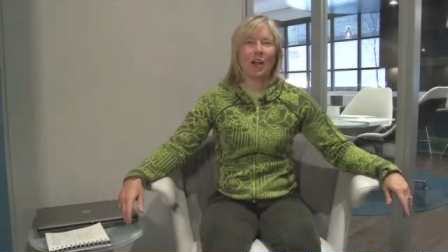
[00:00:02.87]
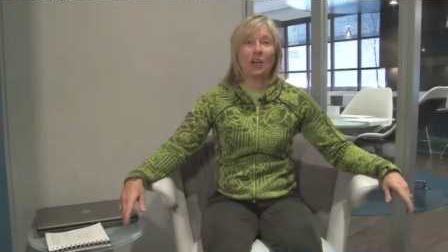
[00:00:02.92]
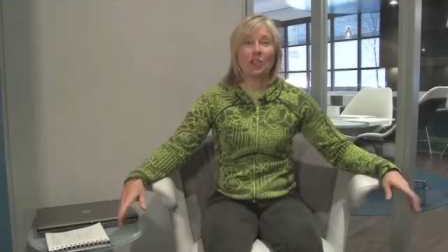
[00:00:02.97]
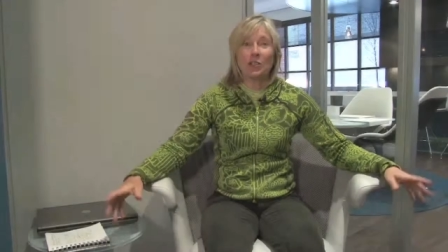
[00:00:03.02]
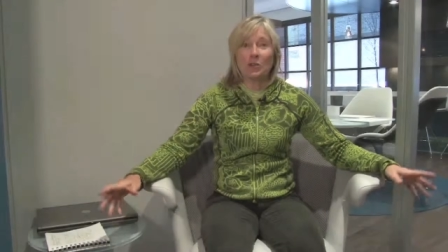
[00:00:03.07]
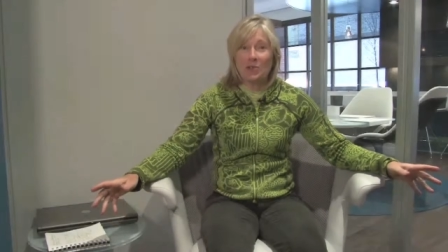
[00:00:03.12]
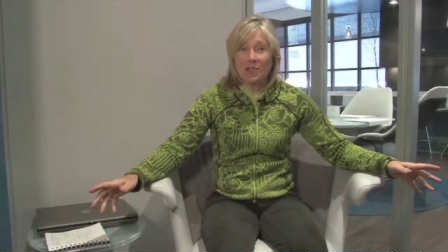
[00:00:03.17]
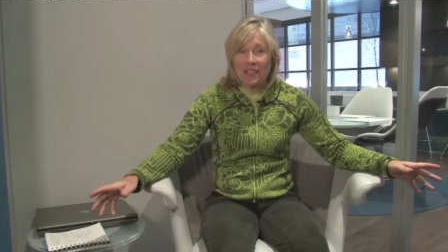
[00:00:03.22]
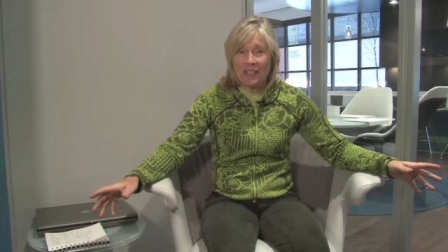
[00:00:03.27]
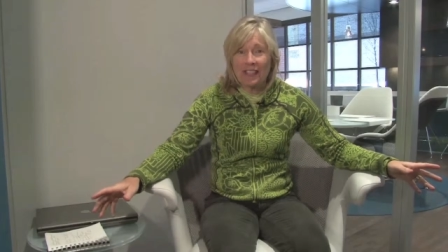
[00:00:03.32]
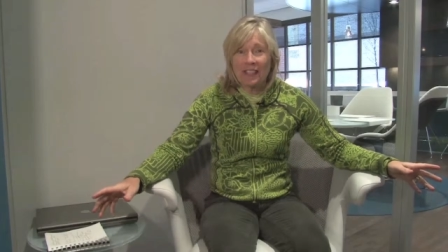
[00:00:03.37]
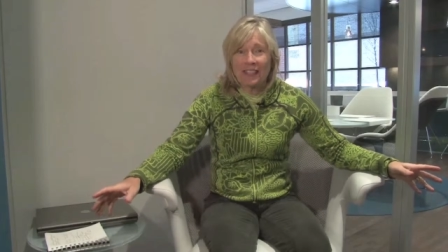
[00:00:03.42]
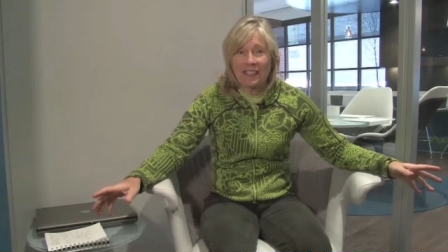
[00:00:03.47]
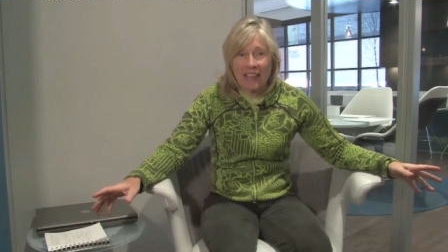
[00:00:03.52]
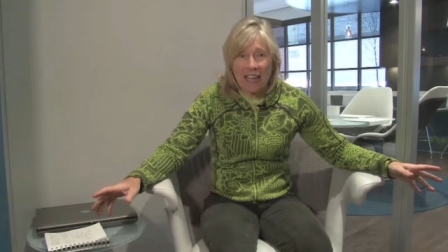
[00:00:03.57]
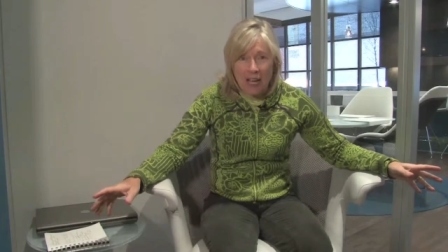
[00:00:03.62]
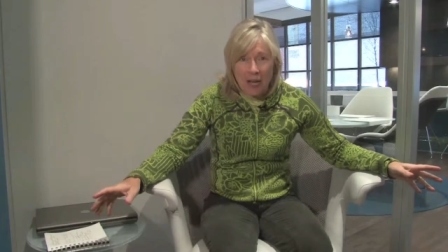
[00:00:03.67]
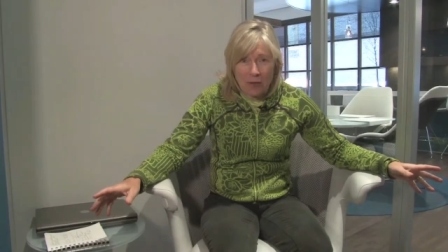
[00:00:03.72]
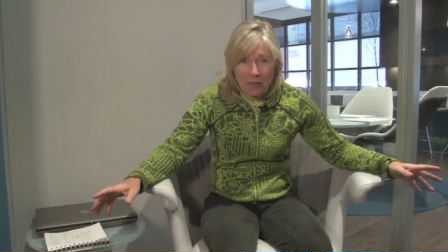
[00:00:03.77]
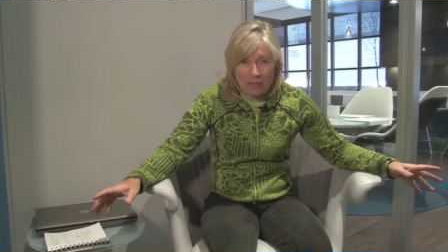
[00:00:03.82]
Are you
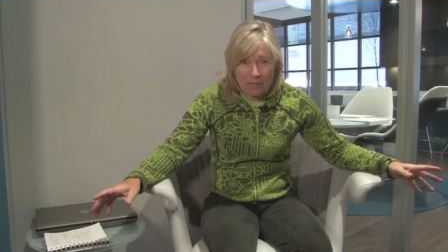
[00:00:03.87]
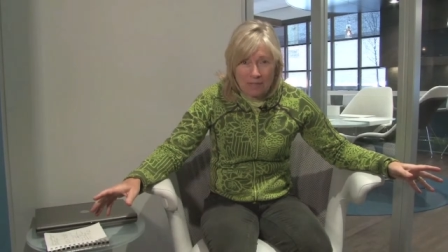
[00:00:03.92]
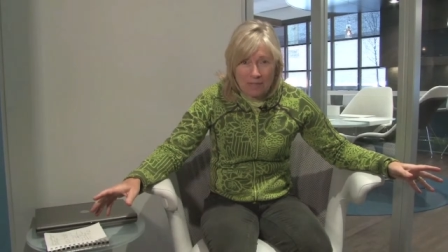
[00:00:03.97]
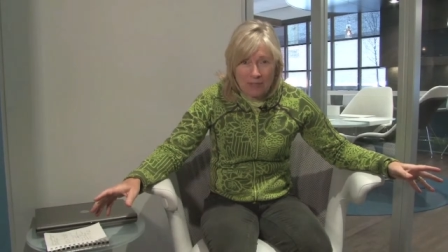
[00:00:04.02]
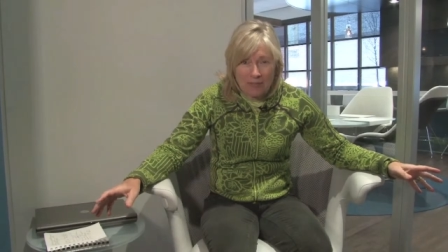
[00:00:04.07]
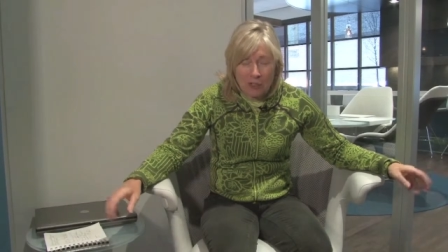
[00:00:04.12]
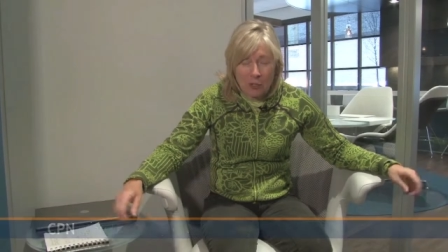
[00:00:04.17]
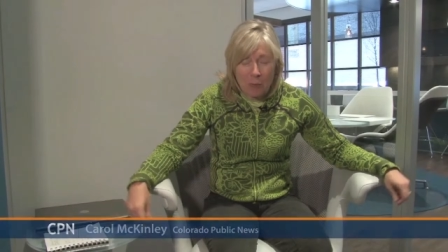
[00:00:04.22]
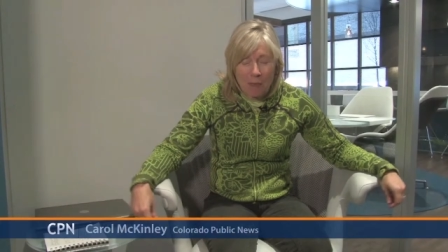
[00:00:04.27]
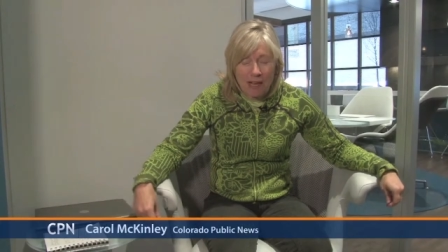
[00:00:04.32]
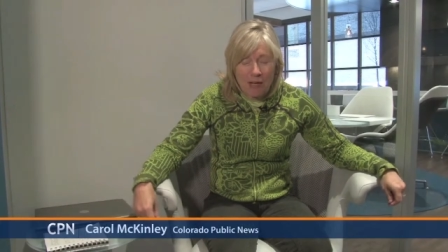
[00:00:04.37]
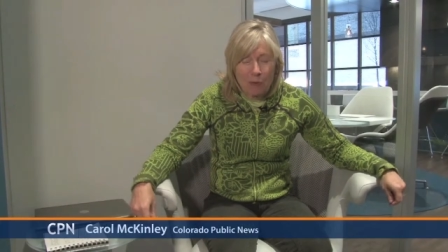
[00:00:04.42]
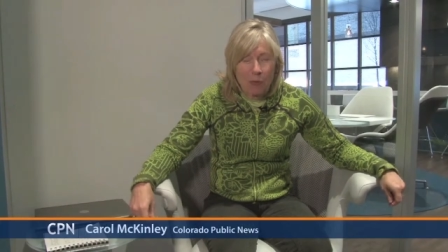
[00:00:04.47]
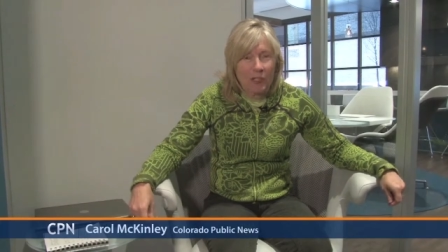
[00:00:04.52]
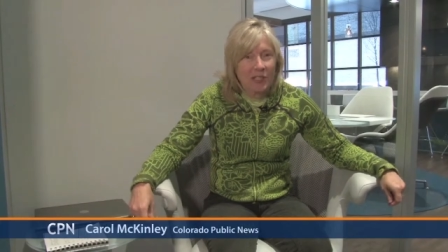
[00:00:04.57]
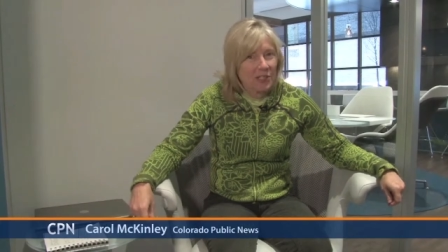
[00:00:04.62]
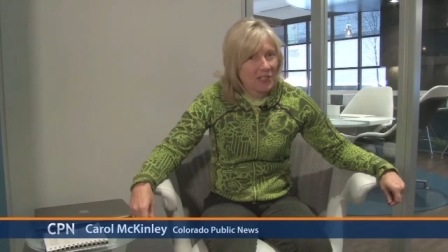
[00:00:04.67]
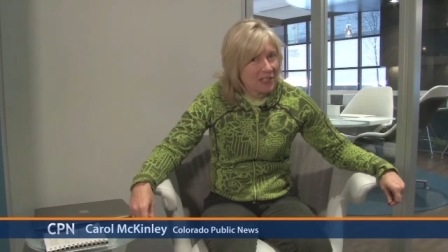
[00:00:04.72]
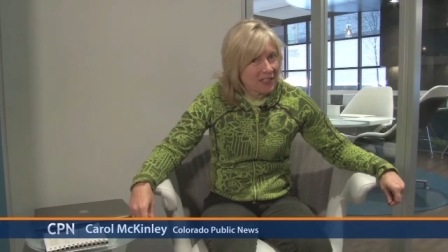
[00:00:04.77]
sitting down? You might want